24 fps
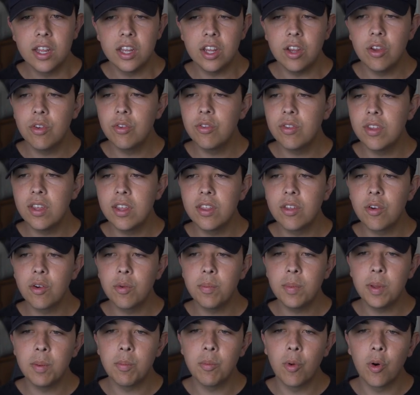Usually there
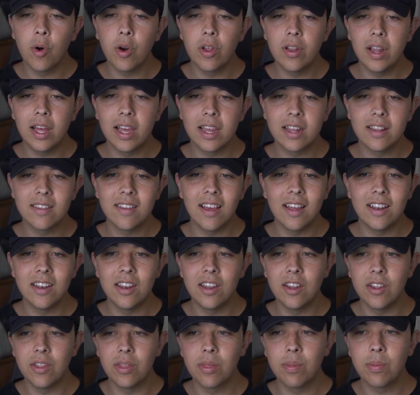would be more like
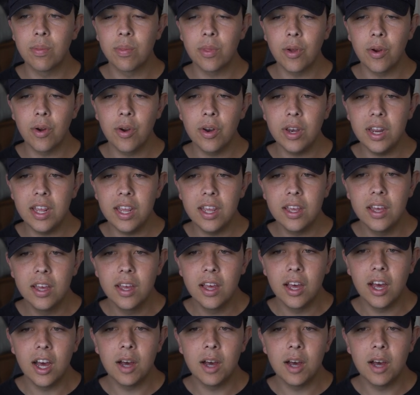10 to 30,